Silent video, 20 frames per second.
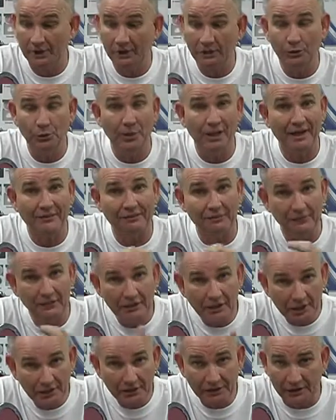you have
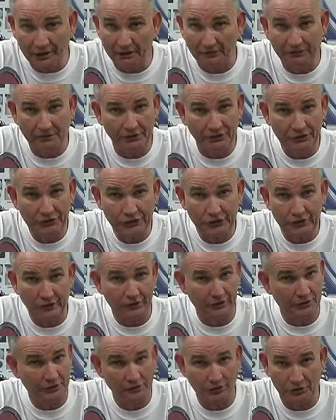nothing for the skin.
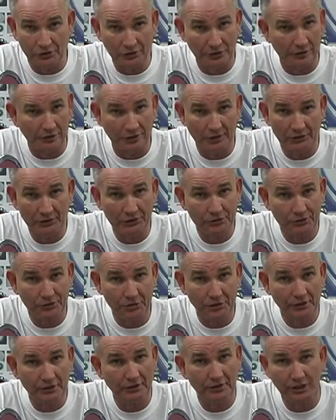It's just the largest
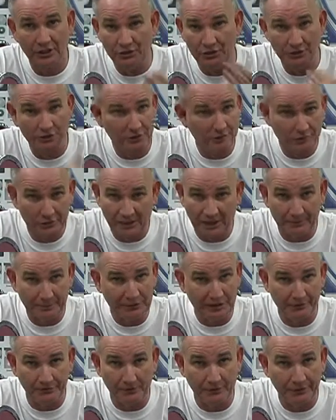organ. It just accepts
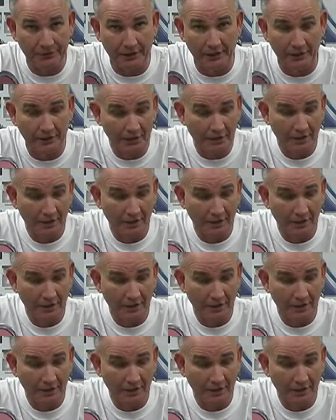everything.